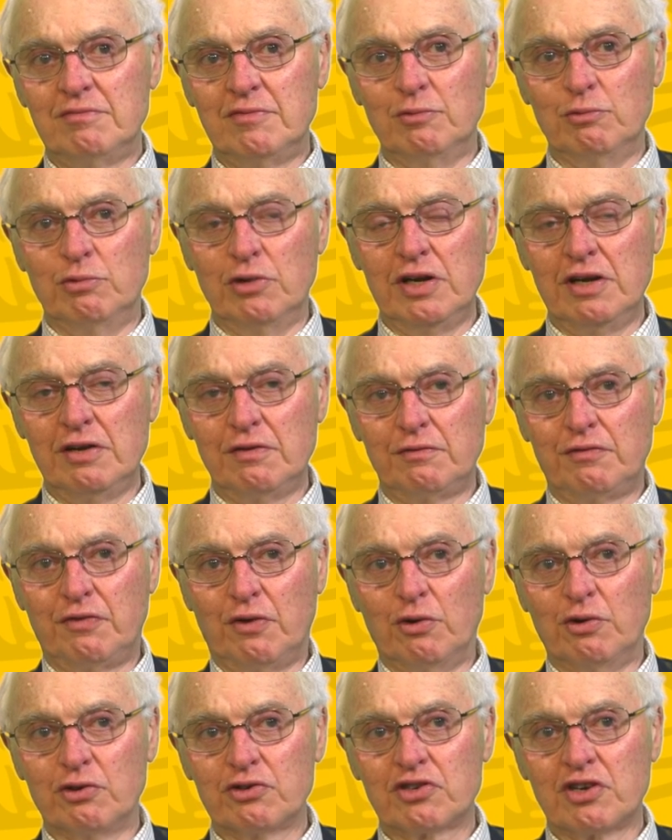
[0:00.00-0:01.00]

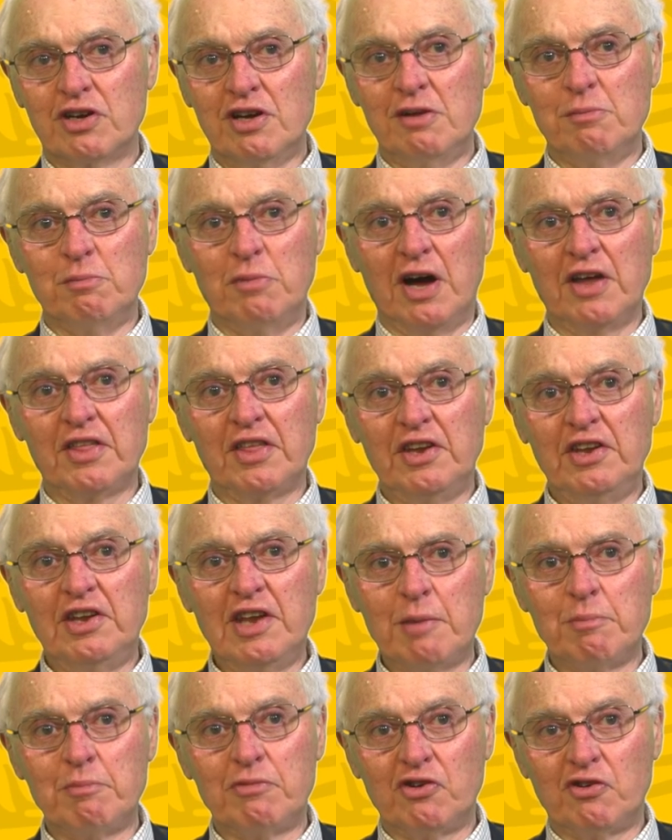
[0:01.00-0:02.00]
reinforced by the
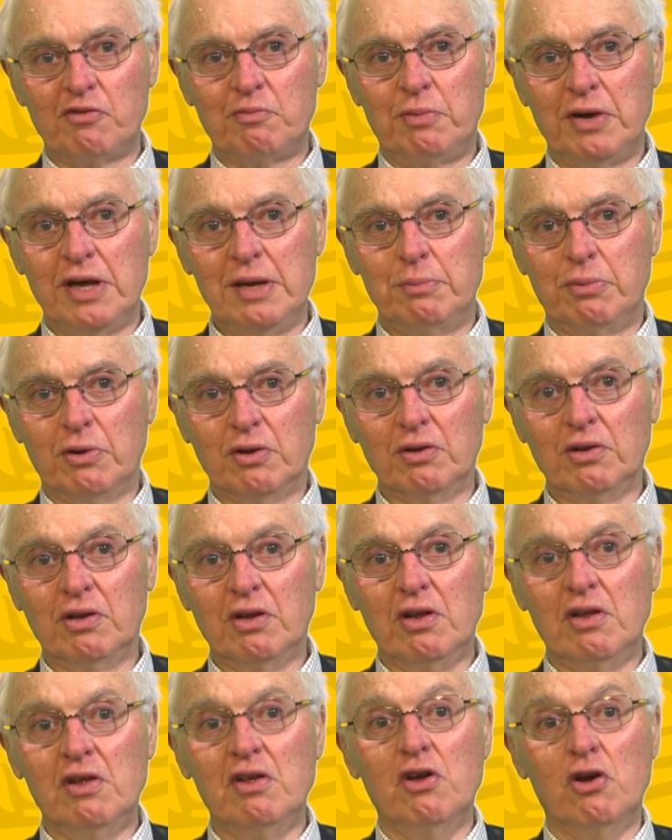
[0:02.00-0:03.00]
number of people
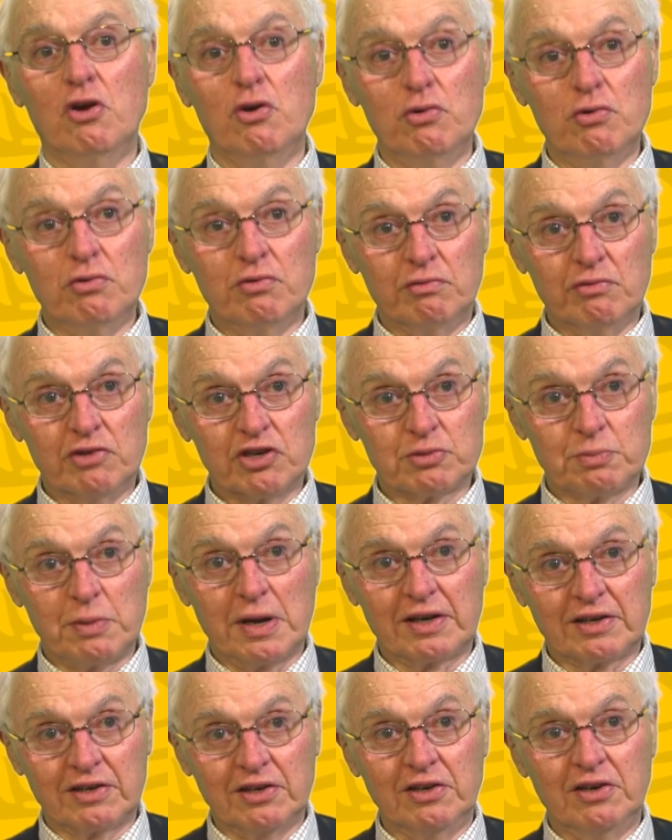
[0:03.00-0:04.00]
who
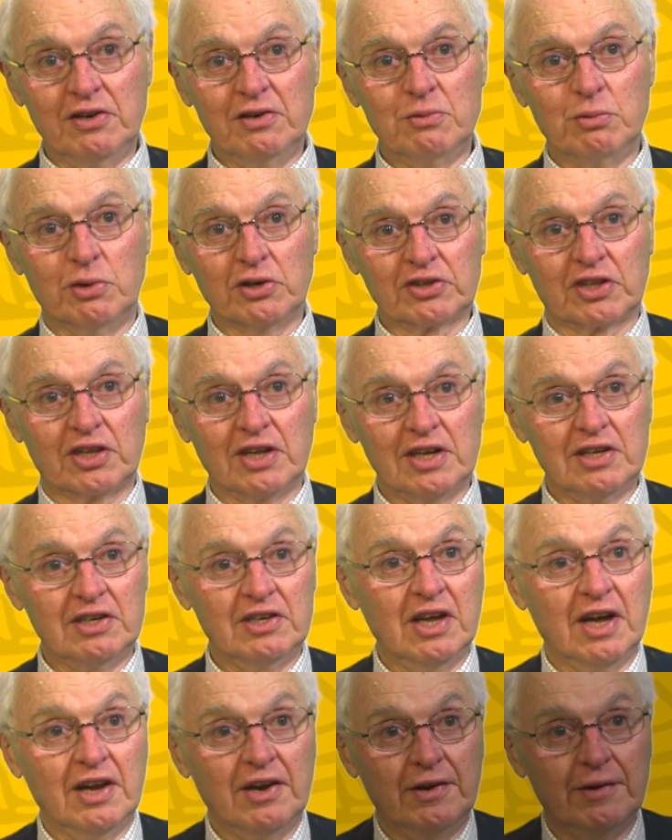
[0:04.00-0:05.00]
respected what they'd
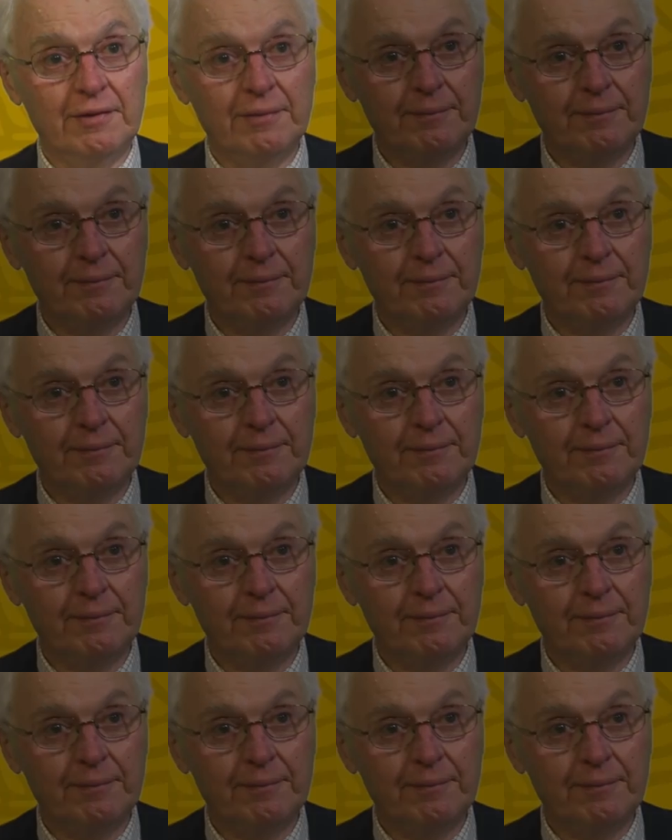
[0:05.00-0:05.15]
done.